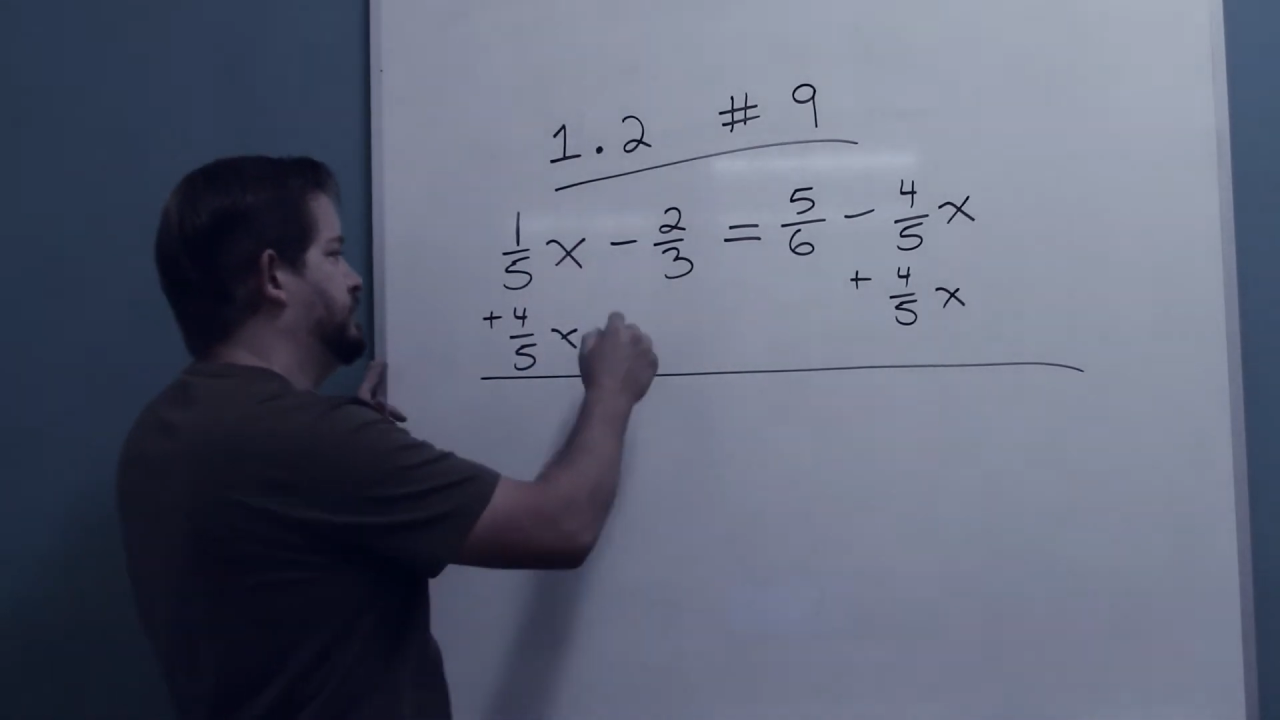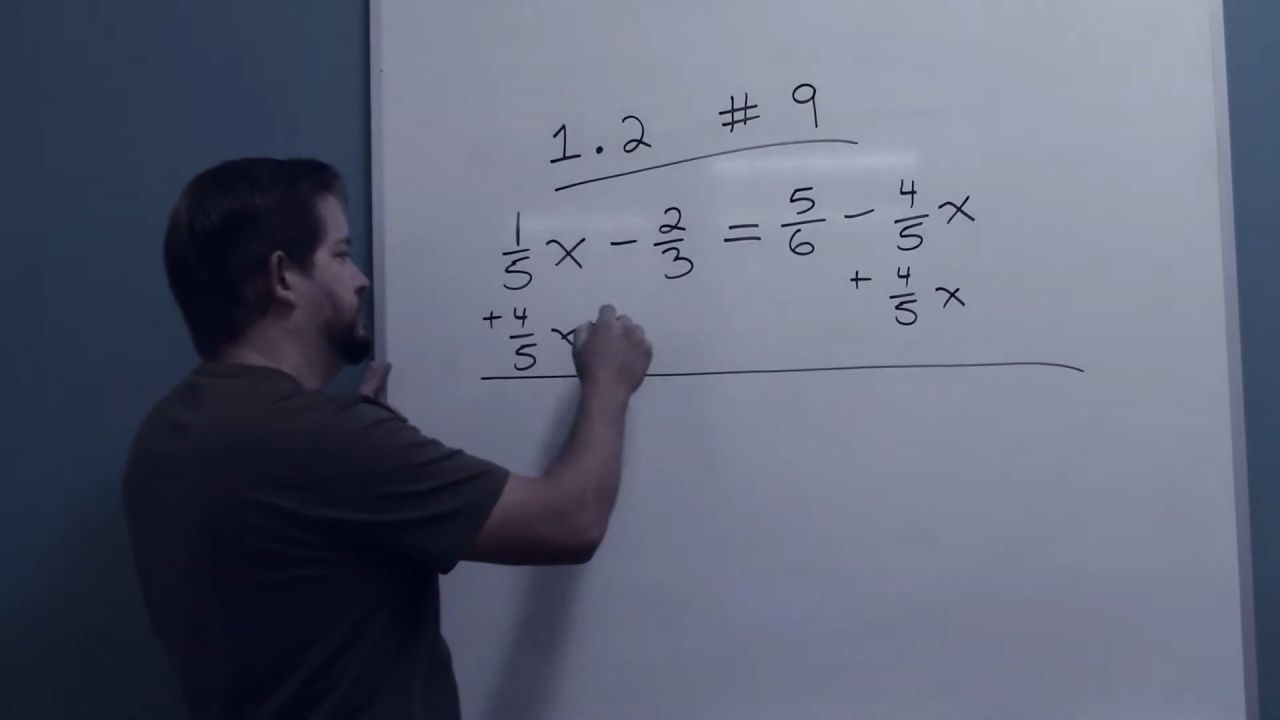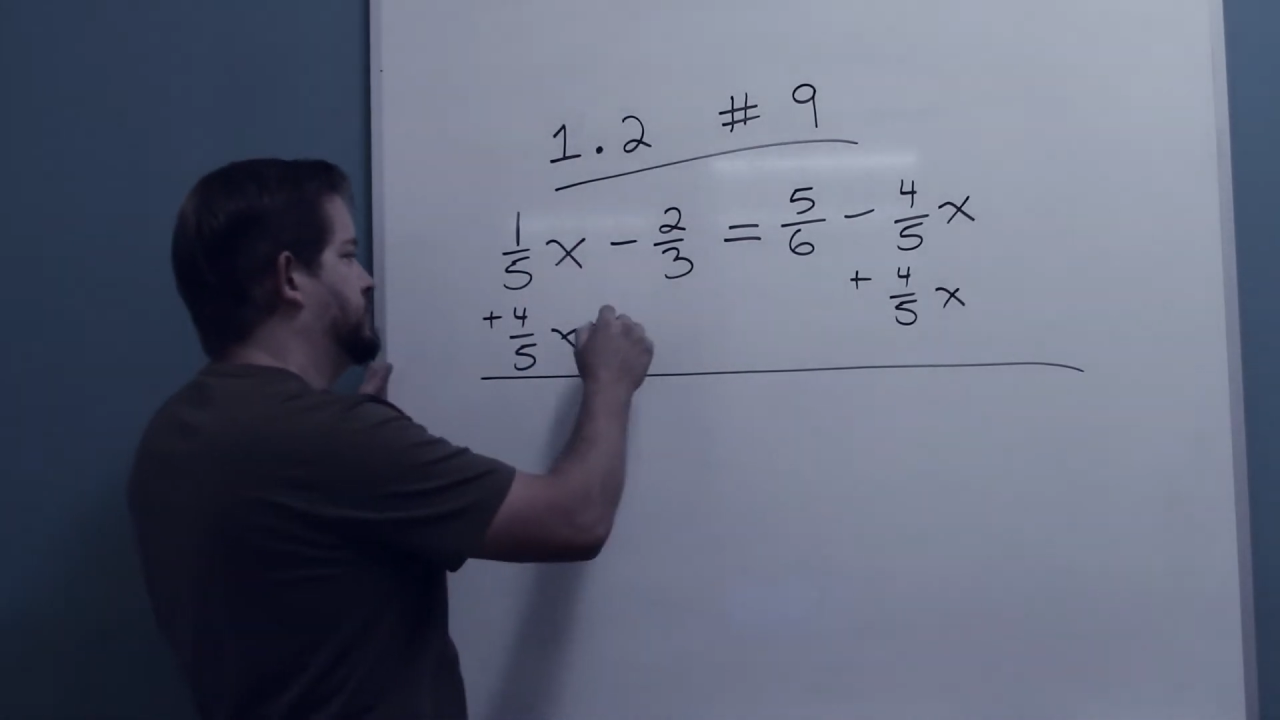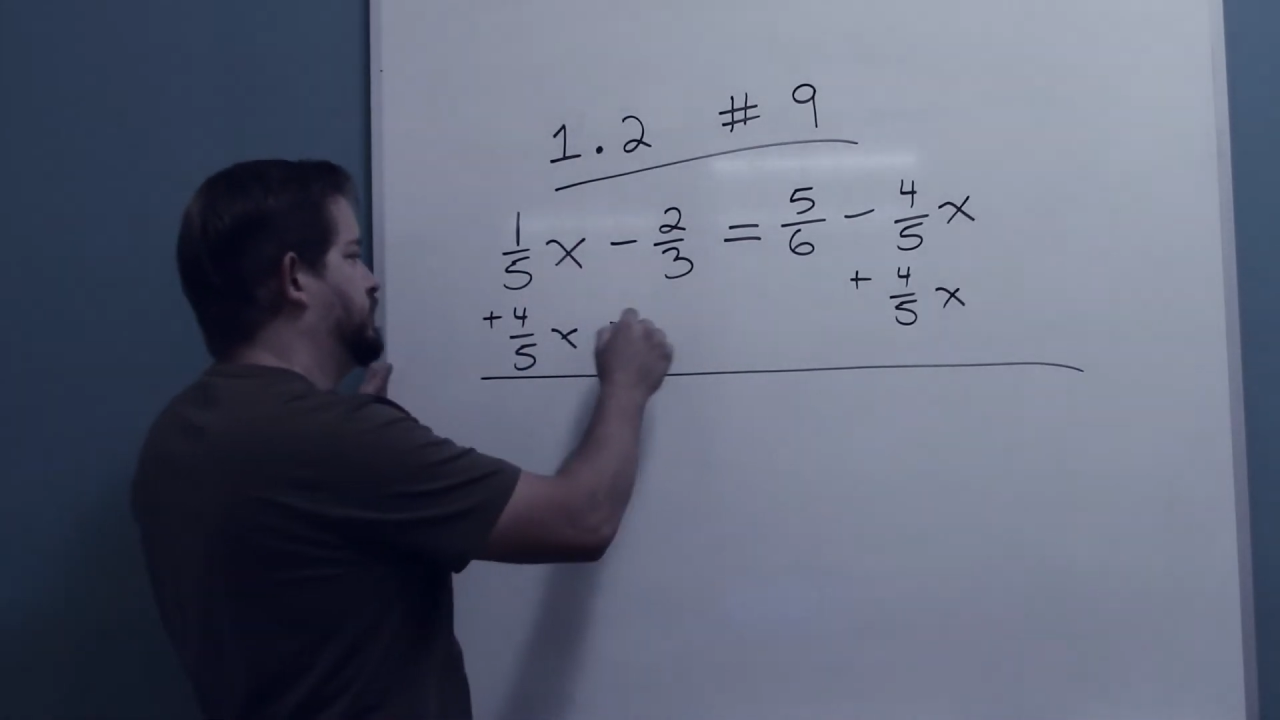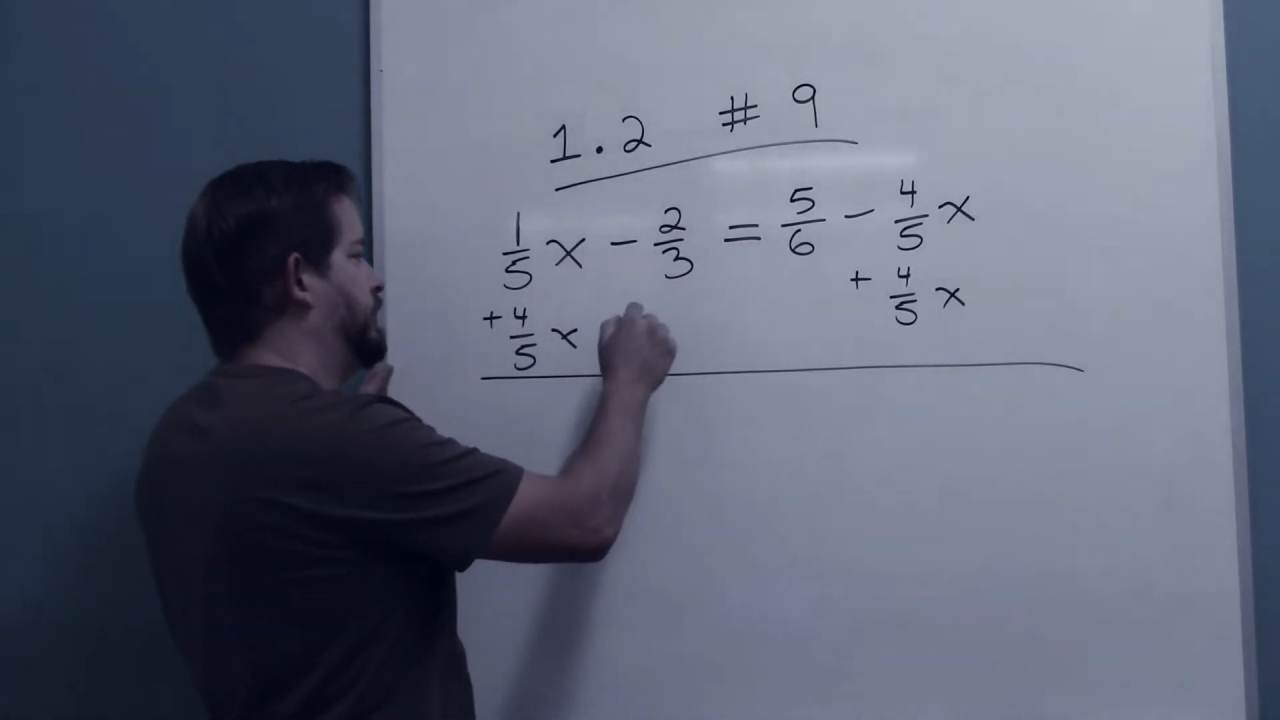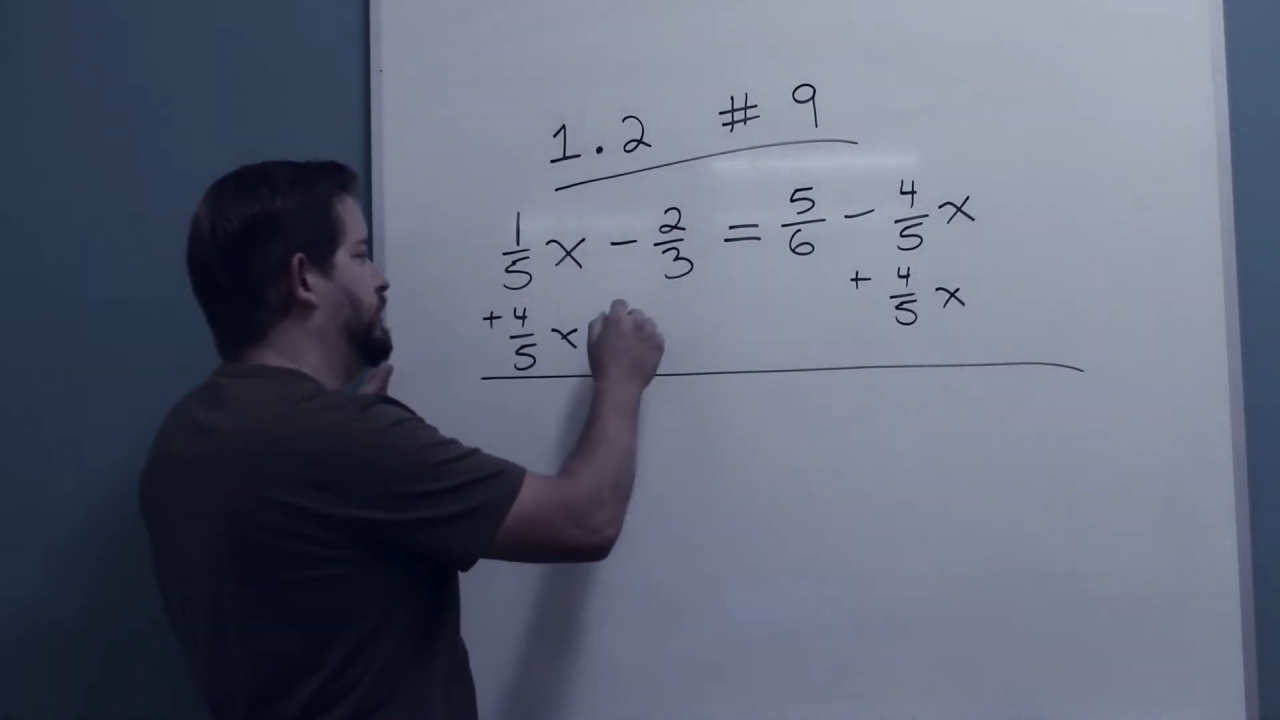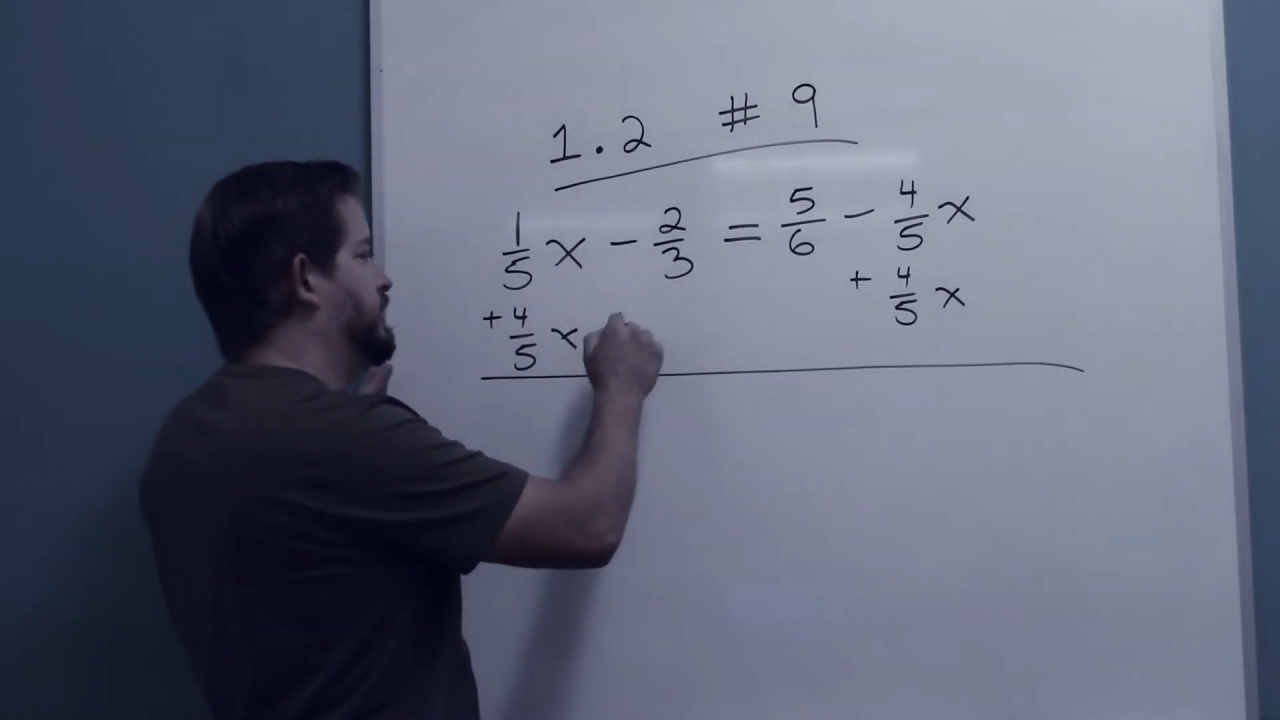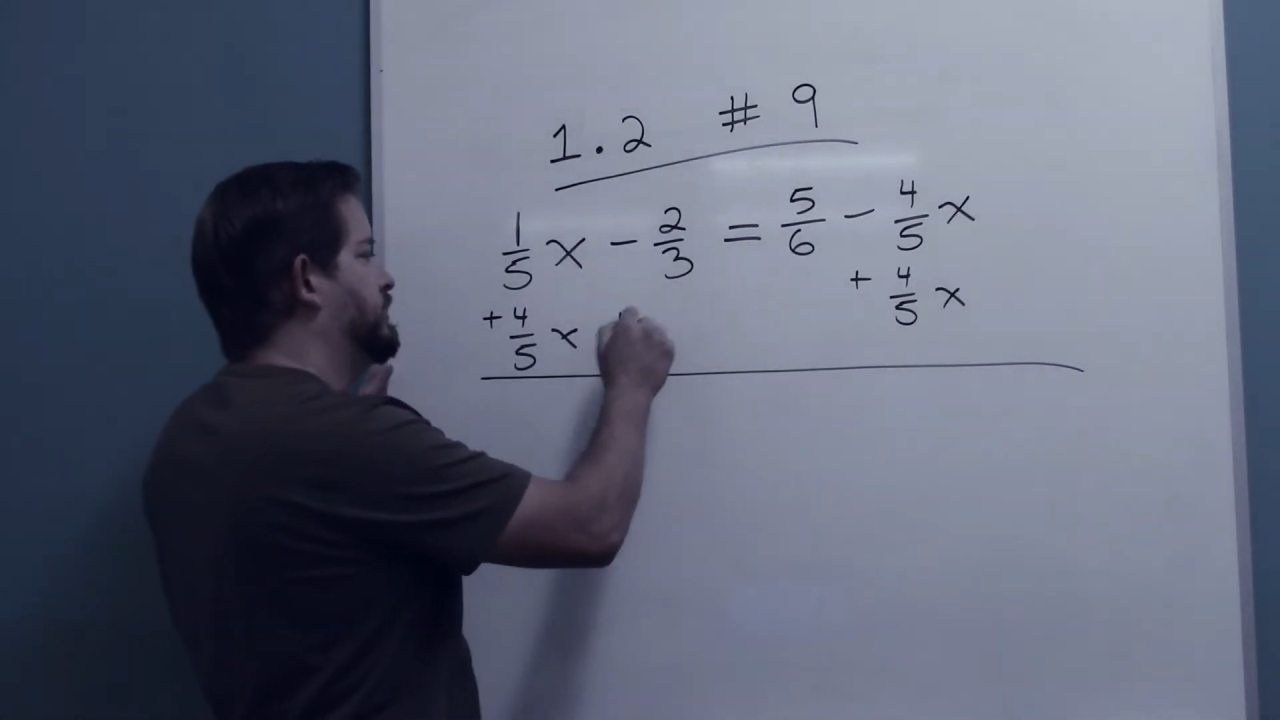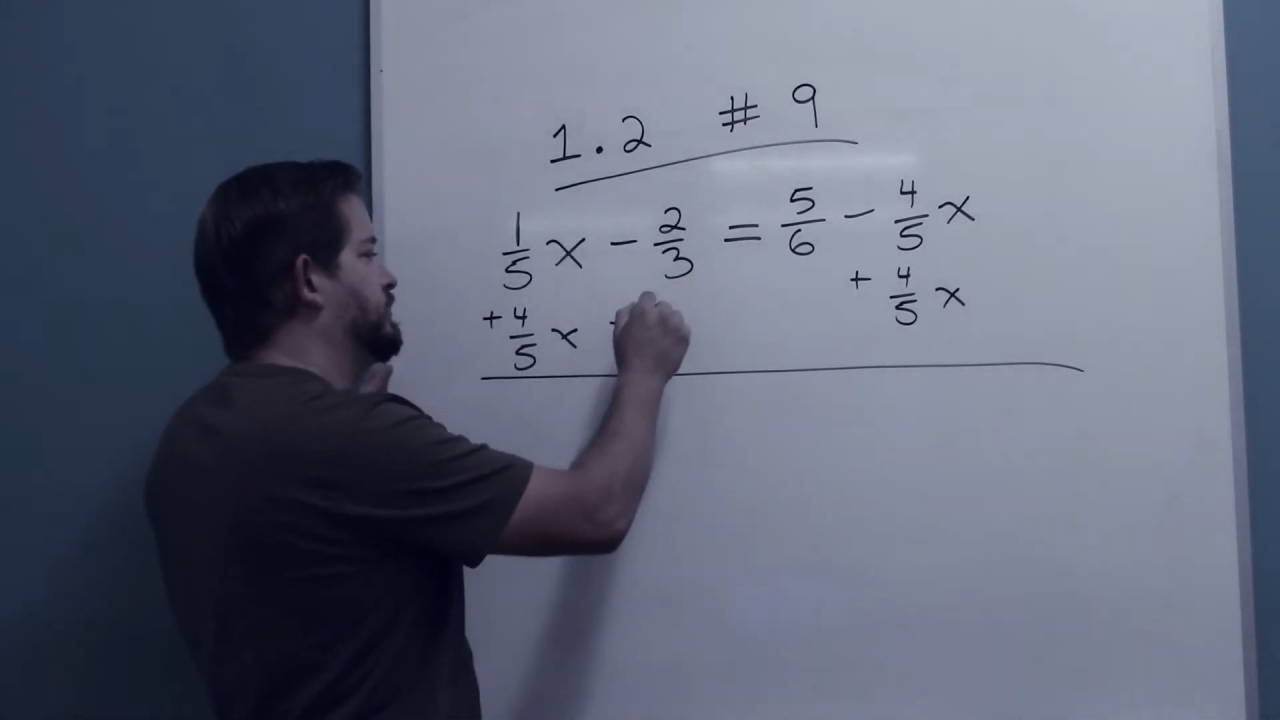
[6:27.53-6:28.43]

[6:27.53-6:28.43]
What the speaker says: So I'm going to